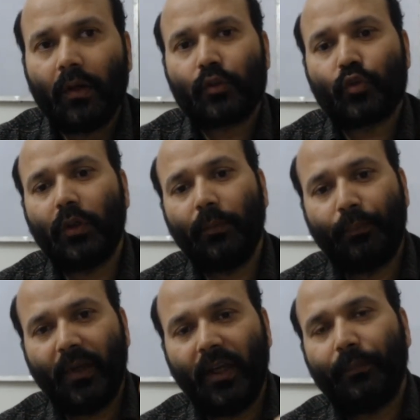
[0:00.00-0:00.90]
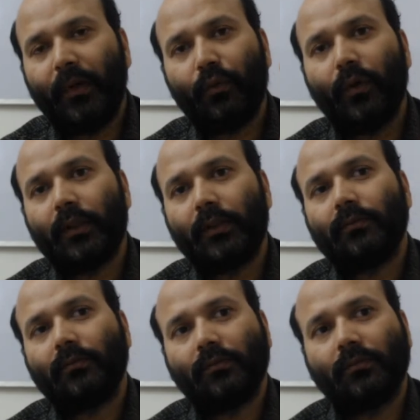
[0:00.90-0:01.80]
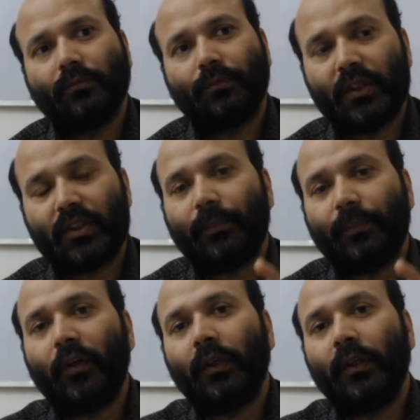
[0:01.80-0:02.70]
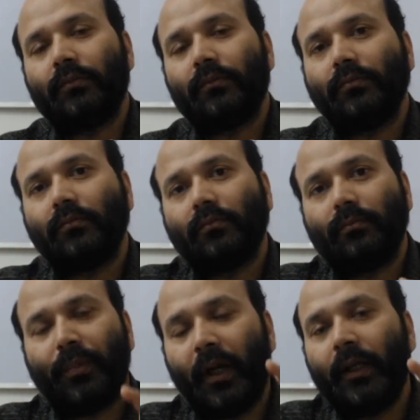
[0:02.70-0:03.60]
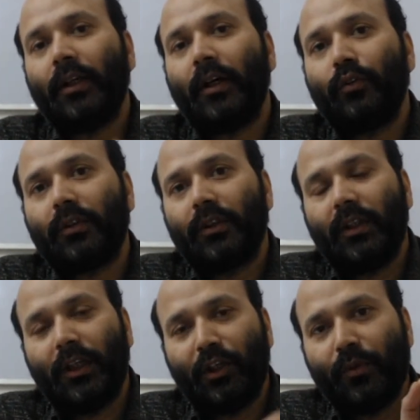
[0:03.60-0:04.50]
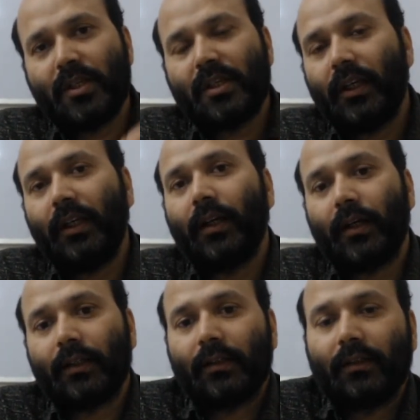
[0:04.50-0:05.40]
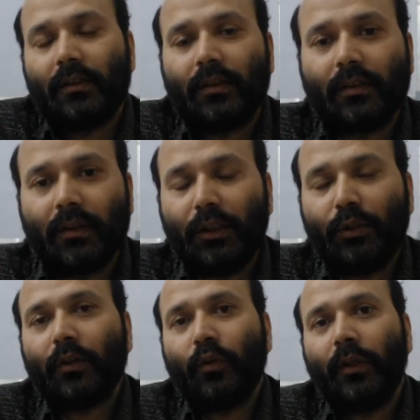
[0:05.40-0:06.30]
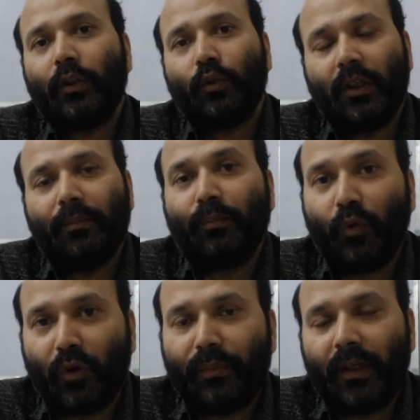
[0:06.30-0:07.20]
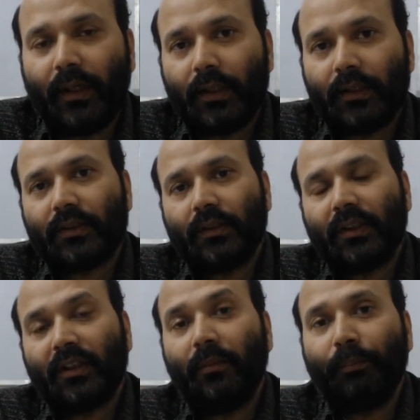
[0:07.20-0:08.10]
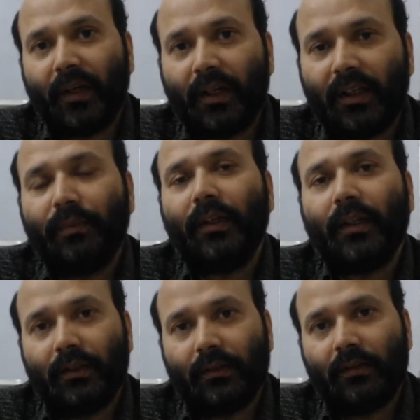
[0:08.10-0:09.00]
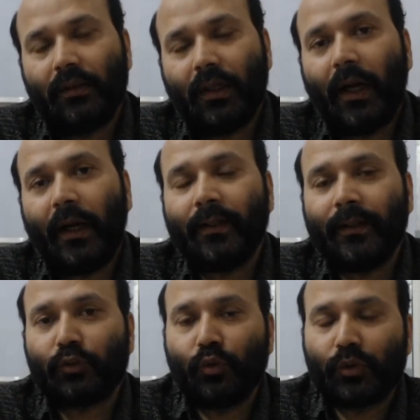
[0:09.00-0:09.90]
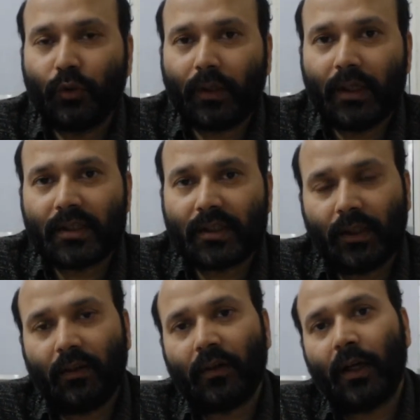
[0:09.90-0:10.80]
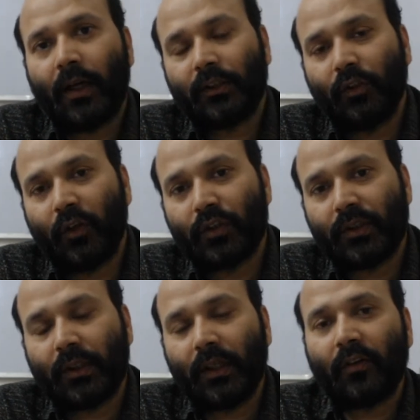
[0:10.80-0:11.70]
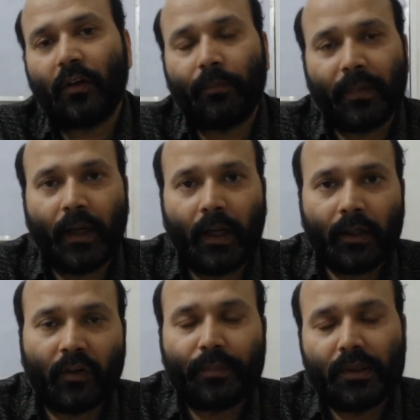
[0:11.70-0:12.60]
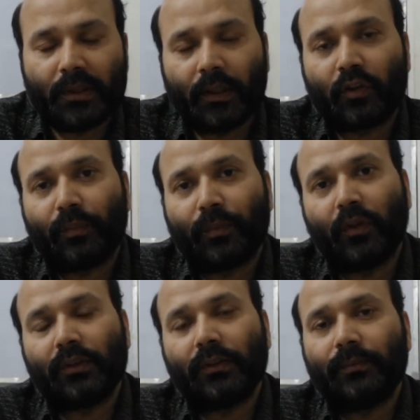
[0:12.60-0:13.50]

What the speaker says: So in paper 1, first of all, find out in which area you are going to give more weightage comparatively, either in the socio-cultural or archaeological or applied or physical anthropology.